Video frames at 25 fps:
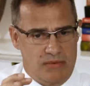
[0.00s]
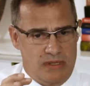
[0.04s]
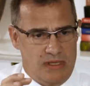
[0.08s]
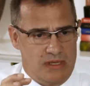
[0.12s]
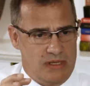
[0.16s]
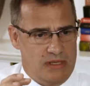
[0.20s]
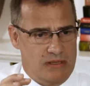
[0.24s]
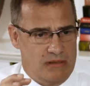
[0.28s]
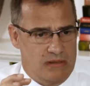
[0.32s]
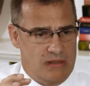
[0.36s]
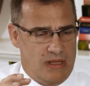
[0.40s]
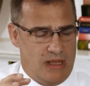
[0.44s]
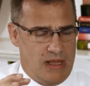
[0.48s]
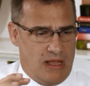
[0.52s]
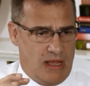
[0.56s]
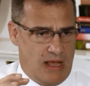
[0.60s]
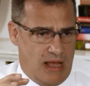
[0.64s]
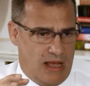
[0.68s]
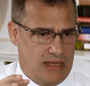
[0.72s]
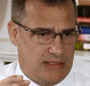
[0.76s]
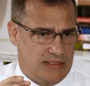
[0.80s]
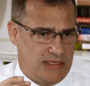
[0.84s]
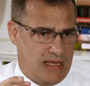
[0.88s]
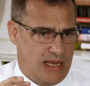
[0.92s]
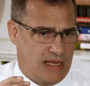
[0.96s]
be
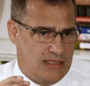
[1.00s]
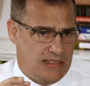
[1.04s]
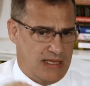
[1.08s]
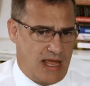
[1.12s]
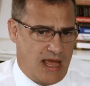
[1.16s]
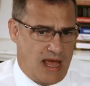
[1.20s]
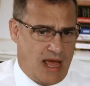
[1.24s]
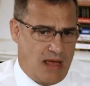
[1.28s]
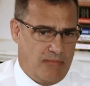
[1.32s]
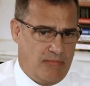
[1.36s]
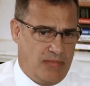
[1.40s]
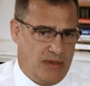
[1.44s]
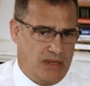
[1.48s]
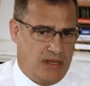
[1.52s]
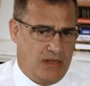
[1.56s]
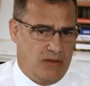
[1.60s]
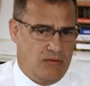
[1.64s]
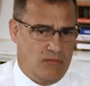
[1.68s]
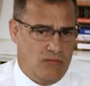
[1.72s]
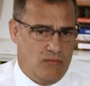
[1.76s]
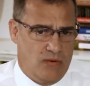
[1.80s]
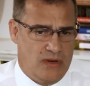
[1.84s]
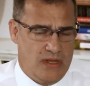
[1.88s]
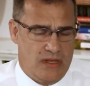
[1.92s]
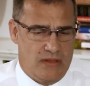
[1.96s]
as as
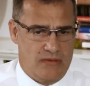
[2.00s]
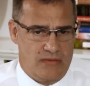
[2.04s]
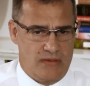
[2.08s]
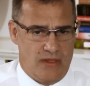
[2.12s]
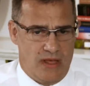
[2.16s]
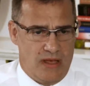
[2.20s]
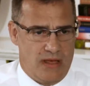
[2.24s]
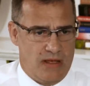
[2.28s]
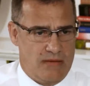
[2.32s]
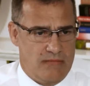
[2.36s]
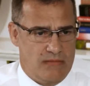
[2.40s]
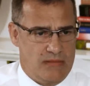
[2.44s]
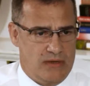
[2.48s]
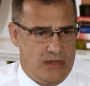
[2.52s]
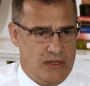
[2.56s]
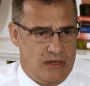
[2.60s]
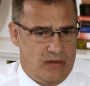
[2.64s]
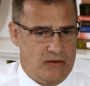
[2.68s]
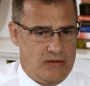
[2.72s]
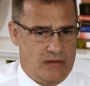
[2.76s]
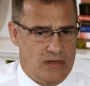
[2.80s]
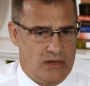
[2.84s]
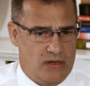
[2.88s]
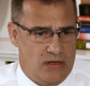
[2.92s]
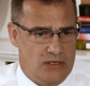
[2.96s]
happy with um, you
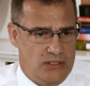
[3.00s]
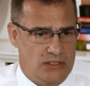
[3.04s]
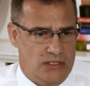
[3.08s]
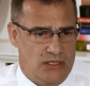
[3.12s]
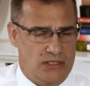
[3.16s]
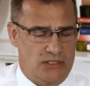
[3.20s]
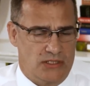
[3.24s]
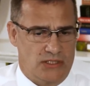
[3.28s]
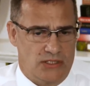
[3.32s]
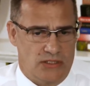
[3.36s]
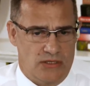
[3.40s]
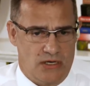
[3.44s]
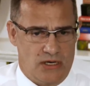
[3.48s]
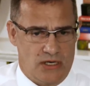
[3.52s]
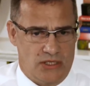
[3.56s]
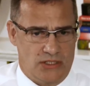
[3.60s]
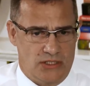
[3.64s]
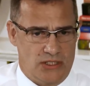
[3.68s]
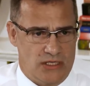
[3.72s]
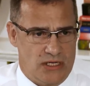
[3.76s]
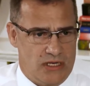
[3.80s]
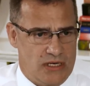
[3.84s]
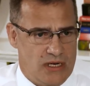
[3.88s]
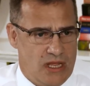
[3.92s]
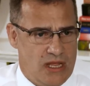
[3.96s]
know large
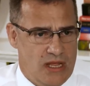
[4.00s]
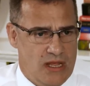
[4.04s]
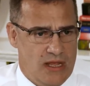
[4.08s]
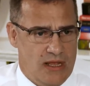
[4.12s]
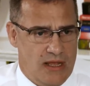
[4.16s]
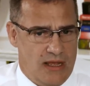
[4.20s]
construction